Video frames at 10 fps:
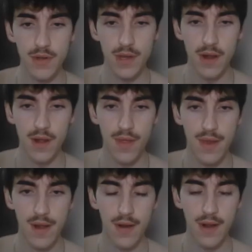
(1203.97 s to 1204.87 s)
here.
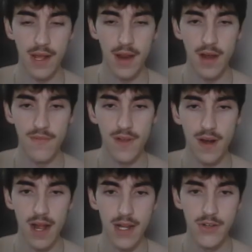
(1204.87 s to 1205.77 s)
They're going to get off their
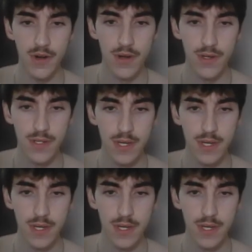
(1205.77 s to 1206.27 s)
Hydras.